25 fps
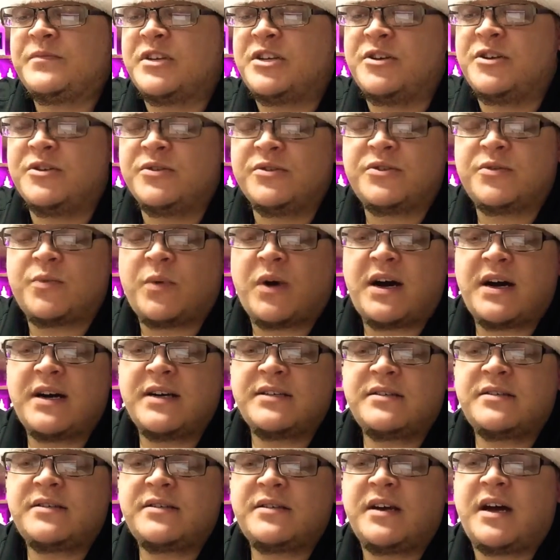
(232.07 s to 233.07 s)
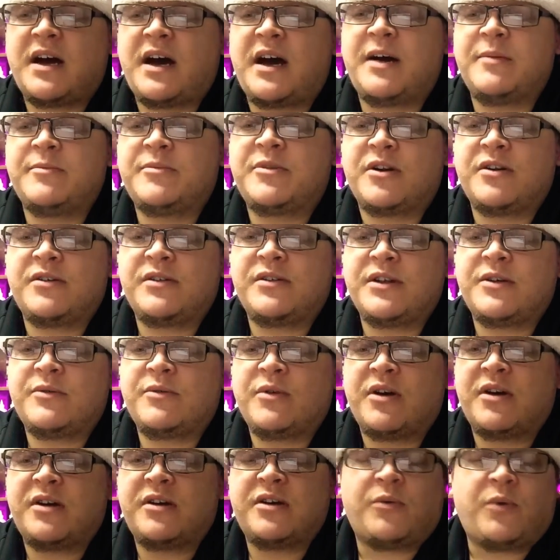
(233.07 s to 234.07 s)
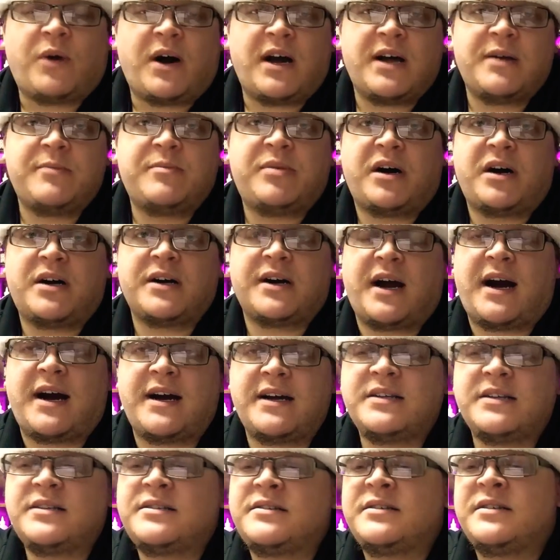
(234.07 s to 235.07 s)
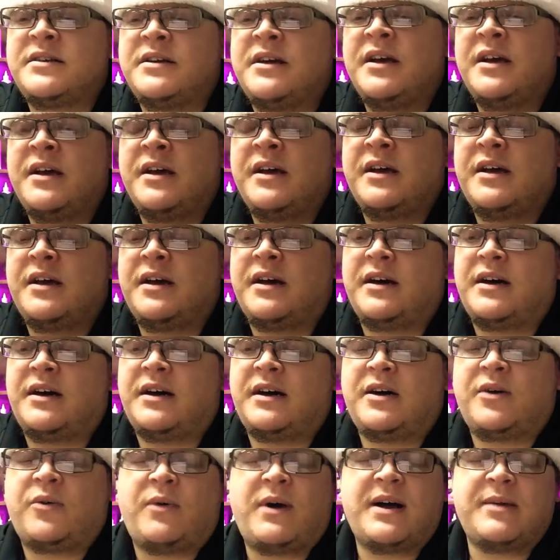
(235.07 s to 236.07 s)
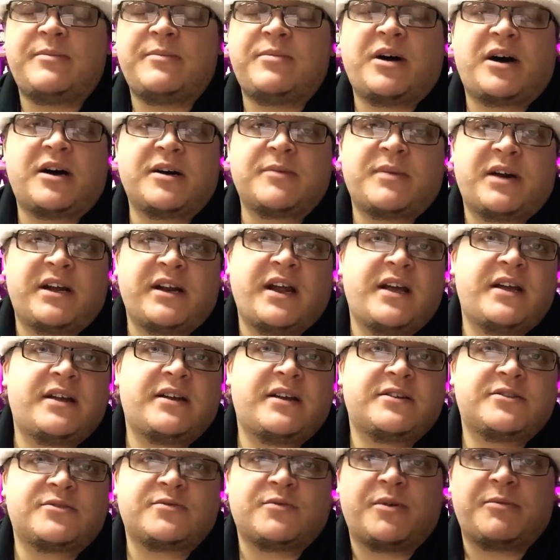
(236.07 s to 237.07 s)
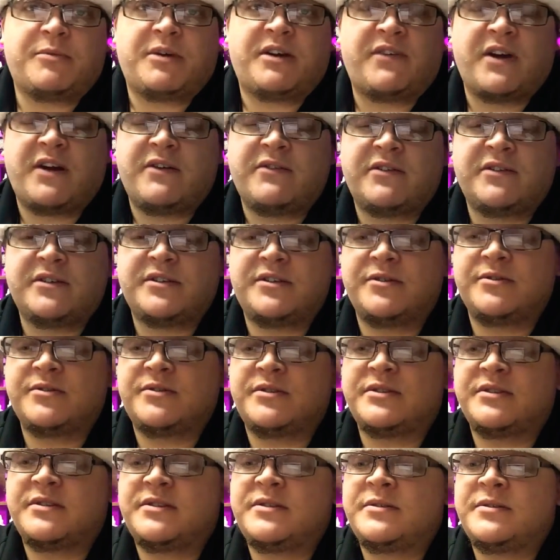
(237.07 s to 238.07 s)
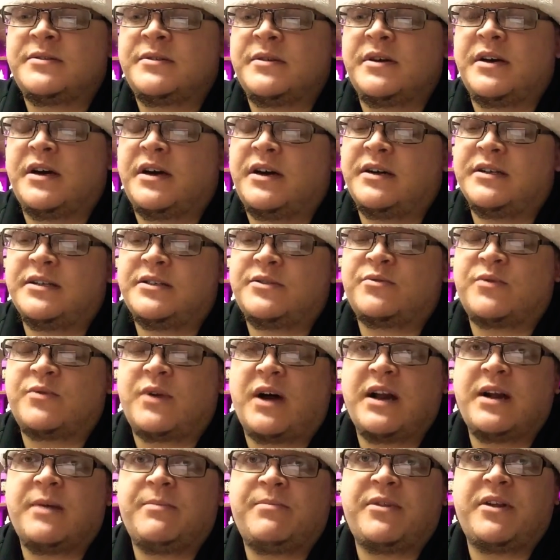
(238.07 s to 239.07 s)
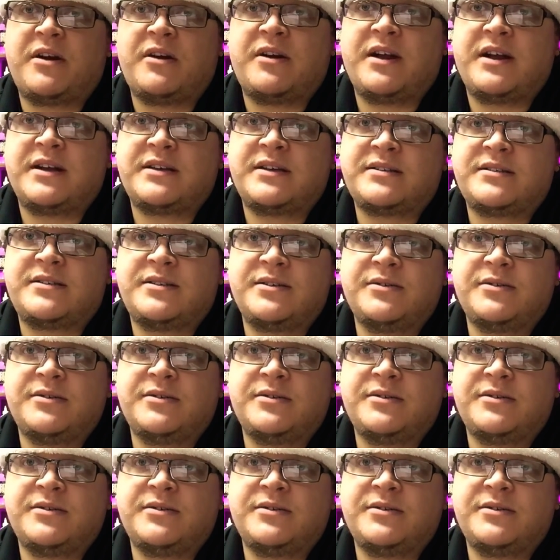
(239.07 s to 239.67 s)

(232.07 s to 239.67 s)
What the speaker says: Juice-wise, I'm currently running Hawaiian Pog Ice. Hawaiian Pog by Naked is one of my favorite juices. It's right up there next